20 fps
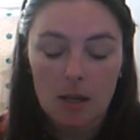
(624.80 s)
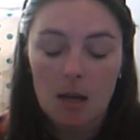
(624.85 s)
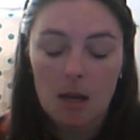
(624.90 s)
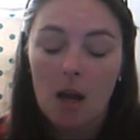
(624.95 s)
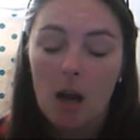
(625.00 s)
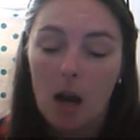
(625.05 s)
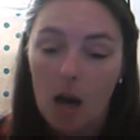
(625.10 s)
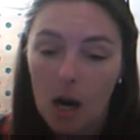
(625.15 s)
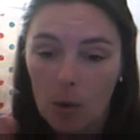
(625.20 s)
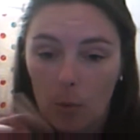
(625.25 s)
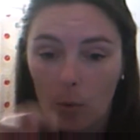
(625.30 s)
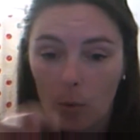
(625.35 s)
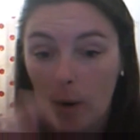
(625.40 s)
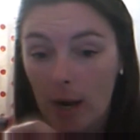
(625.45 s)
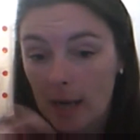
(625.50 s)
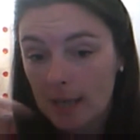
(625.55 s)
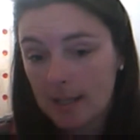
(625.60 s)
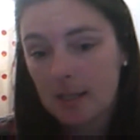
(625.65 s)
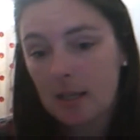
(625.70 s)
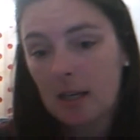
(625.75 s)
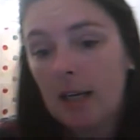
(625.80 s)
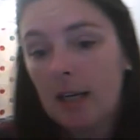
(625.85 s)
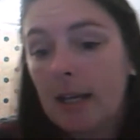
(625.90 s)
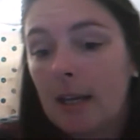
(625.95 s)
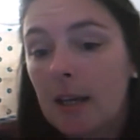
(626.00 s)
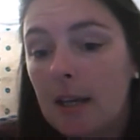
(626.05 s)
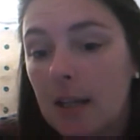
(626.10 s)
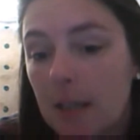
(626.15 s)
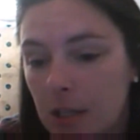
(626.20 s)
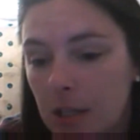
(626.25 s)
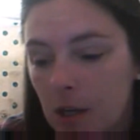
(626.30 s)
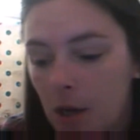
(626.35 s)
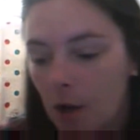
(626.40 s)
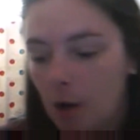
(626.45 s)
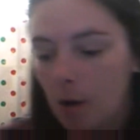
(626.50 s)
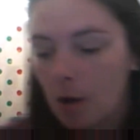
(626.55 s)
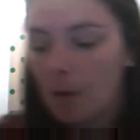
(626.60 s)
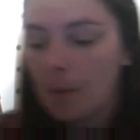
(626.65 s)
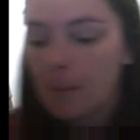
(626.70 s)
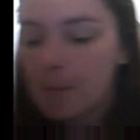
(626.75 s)
I will add a link into
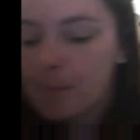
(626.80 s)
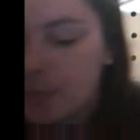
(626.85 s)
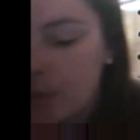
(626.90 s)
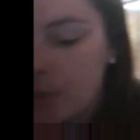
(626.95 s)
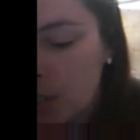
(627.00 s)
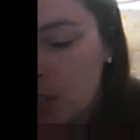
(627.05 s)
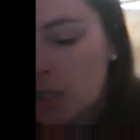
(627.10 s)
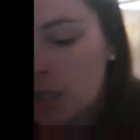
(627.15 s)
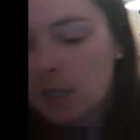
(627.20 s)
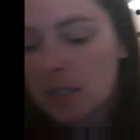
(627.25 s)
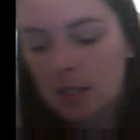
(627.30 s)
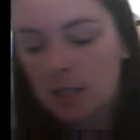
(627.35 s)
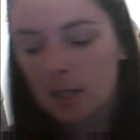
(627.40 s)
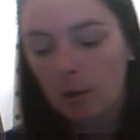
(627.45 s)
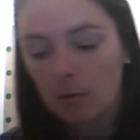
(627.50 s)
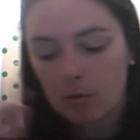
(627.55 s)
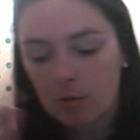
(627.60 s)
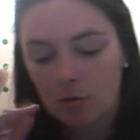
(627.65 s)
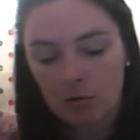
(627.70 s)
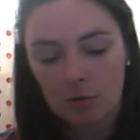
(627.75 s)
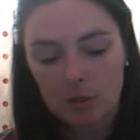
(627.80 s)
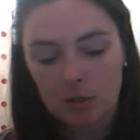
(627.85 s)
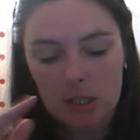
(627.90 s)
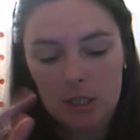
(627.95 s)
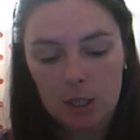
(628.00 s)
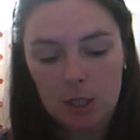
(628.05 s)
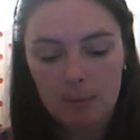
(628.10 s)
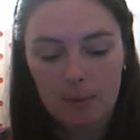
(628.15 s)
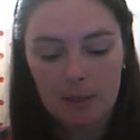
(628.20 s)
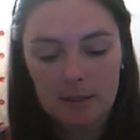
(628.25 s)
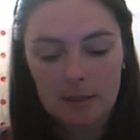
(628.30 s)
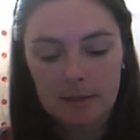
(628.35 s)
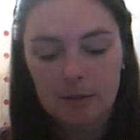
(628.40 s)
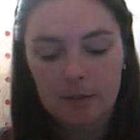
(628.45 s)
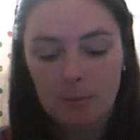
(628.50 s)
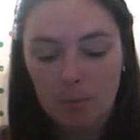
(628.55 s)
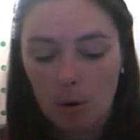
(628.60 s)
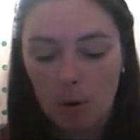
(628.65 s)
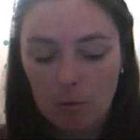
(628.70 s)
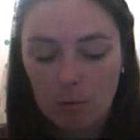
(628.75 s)
her. She sells cross stitchy bits as
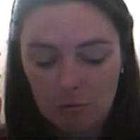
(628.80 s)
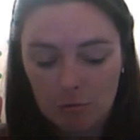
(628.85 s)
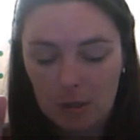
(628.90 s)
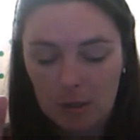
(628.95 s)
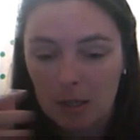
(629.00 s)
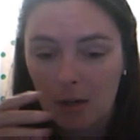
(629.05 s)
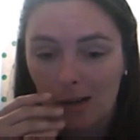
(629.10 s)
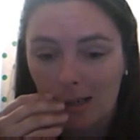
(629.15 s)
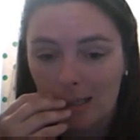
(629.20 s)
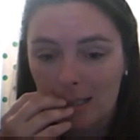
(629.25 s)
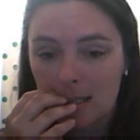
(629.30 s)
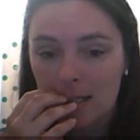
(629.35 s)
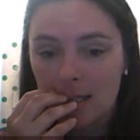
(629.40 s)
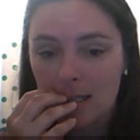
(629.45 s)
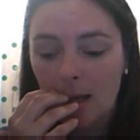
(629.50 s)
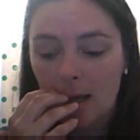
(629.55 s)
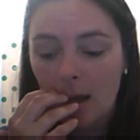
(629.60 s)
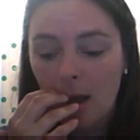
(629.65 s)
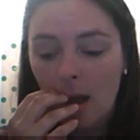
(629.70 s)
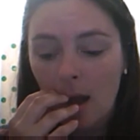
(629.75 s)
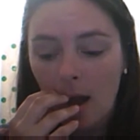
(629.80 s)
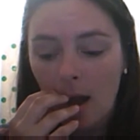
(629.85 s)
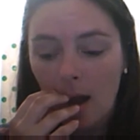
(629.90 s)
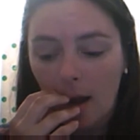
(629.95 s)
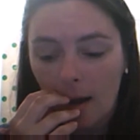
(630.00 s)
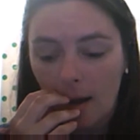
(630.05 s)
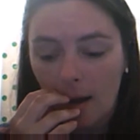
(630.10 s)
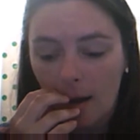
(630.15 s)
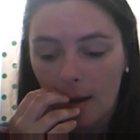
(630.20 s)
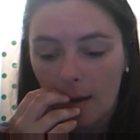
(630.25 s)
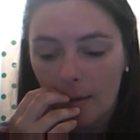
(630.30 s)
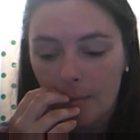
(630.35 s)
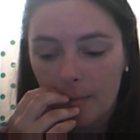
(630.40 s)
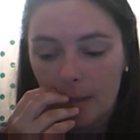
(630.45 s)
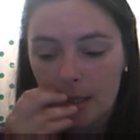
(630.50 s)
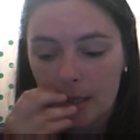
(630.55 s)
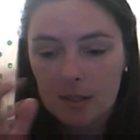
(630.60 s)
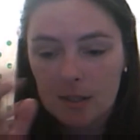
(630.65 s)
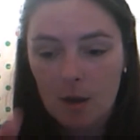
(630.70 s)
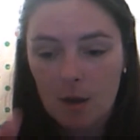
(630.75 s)
well. It's really nice.
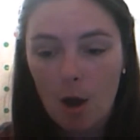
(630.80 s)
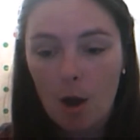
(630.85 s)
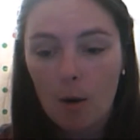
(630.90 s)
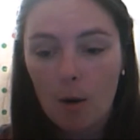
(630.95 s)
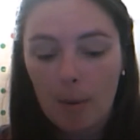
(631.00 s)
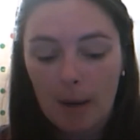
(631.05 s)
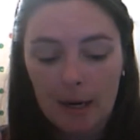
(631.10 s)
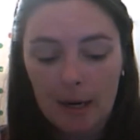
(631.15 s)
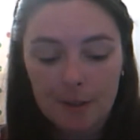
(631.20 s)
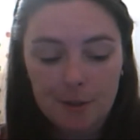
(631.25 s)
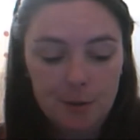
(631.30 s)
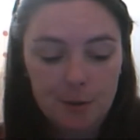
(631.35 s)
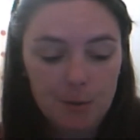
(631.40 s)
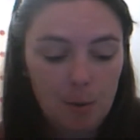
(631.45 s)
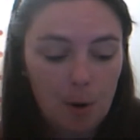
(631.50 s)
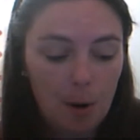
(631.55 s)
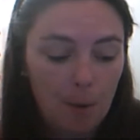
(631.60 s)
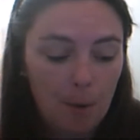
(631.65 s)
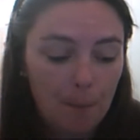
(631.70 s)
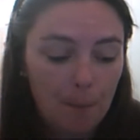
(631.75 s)
Into her page as well.